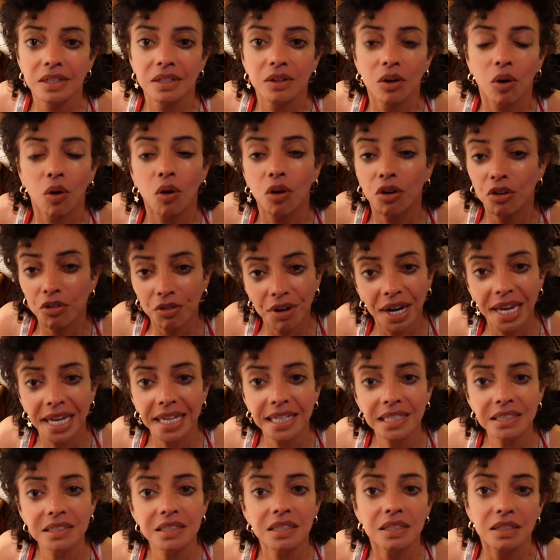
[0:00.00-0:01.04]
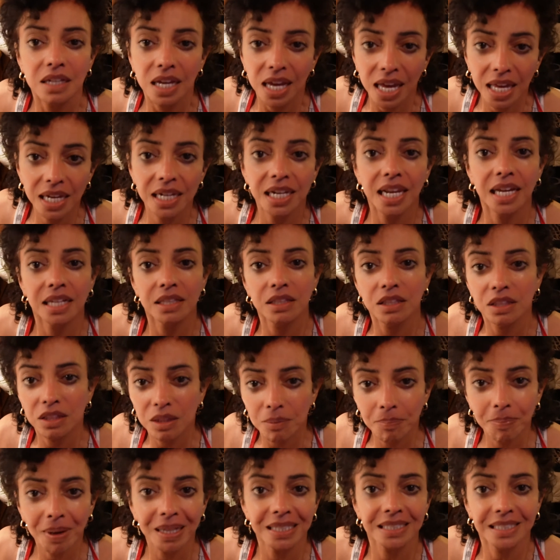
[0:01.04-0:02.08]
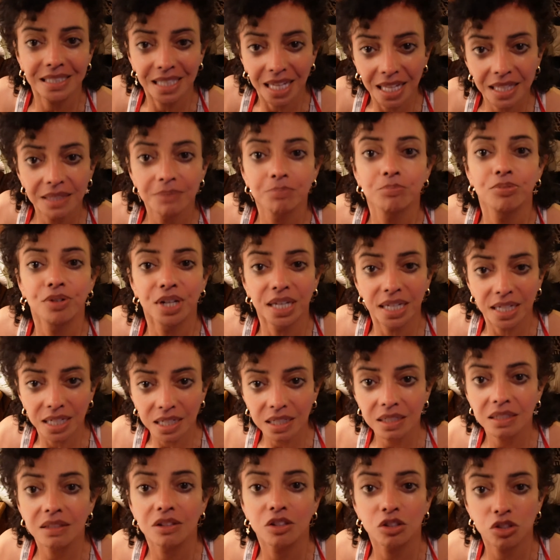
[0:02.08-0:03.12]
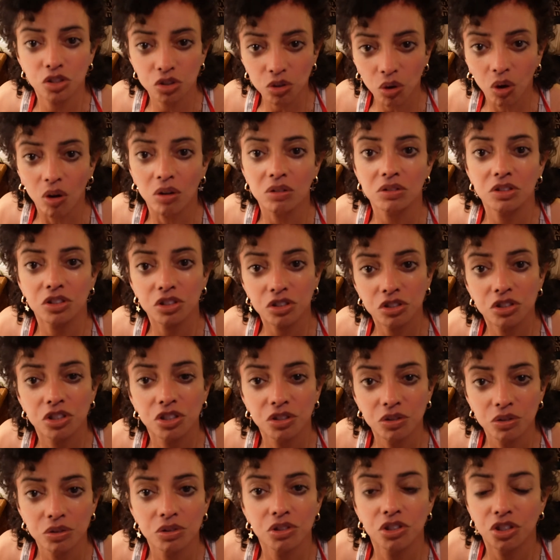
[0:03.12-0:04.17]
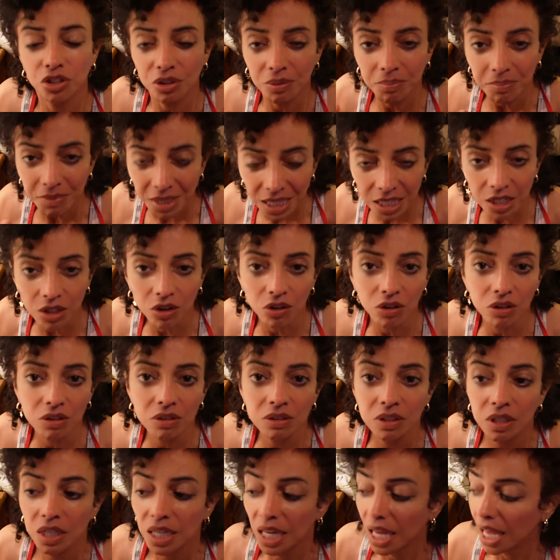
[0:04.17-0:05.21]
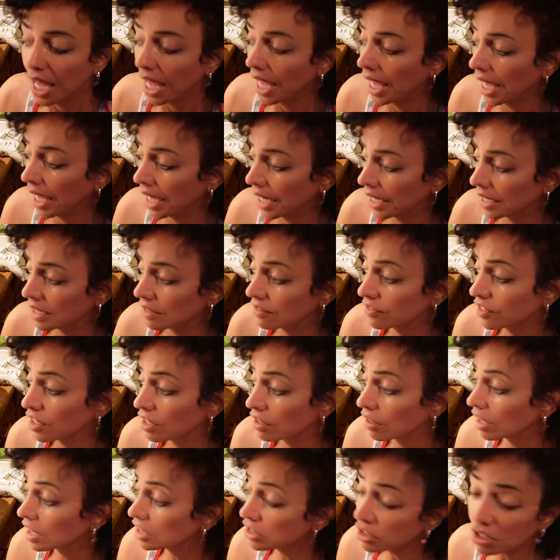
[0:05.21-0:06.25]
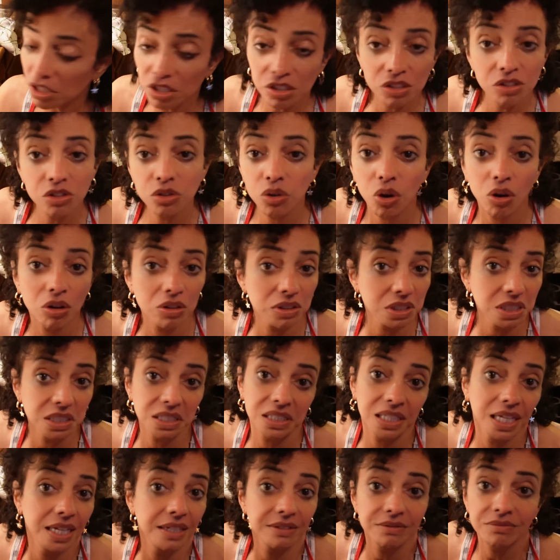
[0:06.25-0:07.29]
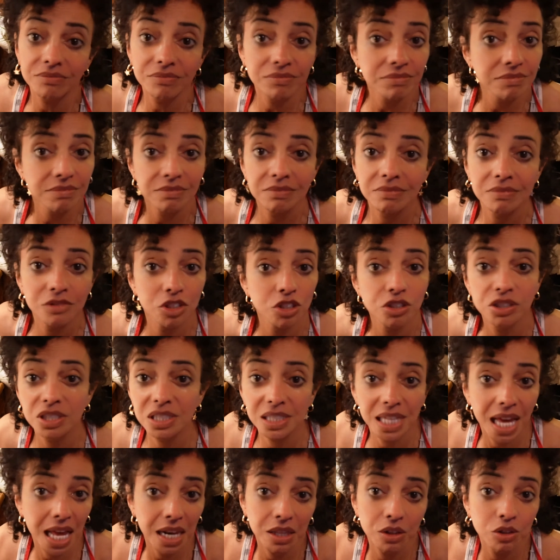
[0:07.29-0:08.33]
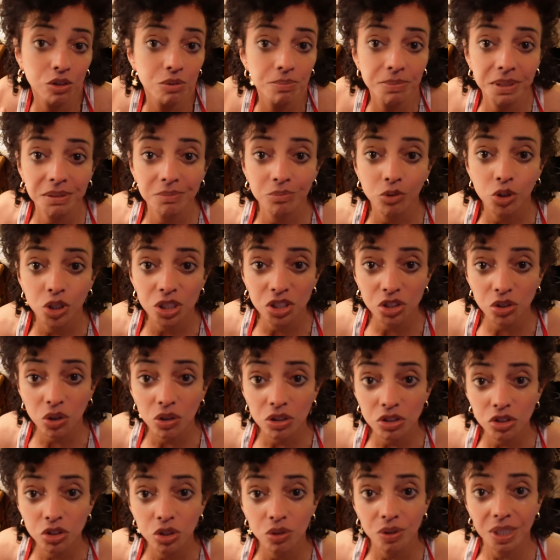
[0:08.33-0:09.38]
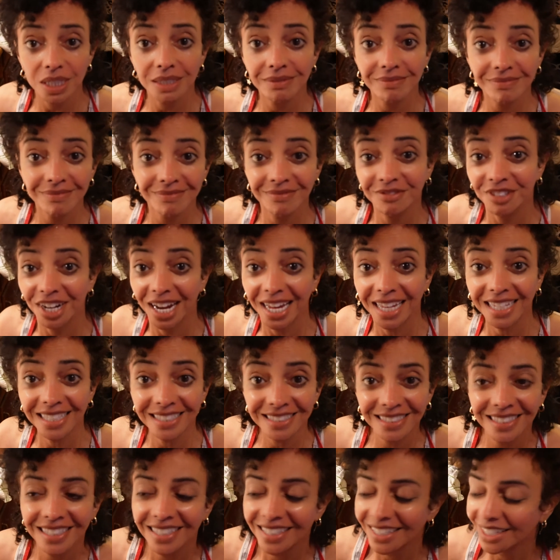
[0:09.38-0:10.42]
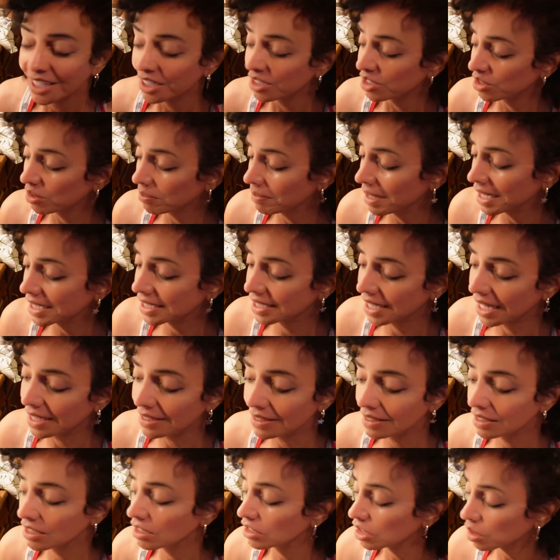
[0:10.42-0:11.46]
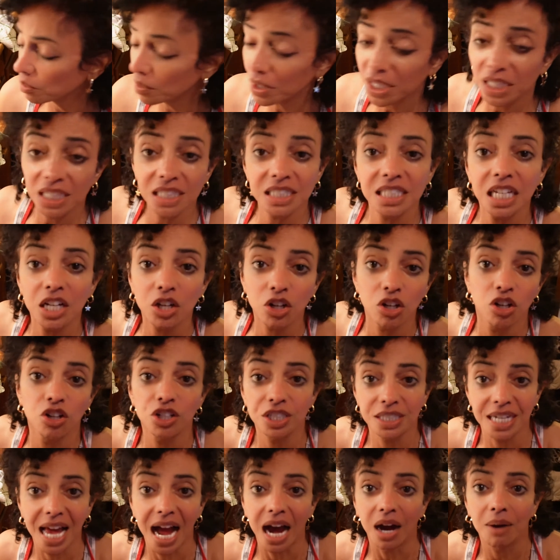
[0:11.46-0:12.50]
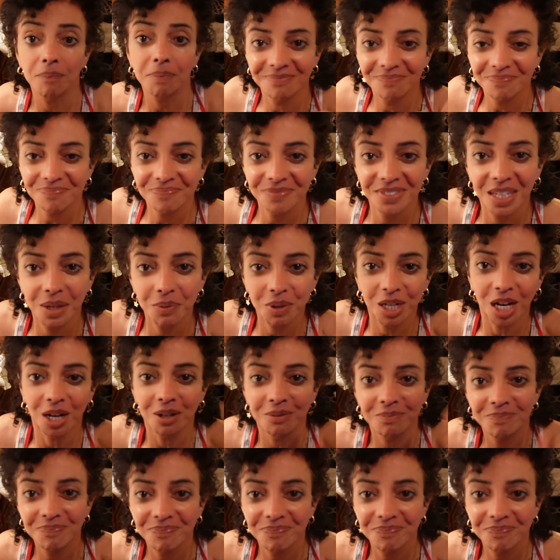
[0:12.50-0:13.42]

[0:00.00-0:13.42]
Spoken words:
or grain, and let the pastel bring the salt to the meal. And if they're under salted, then you just add a little bit more salt to it, right? So it makes sense. So we're going to take a look now. Here we go.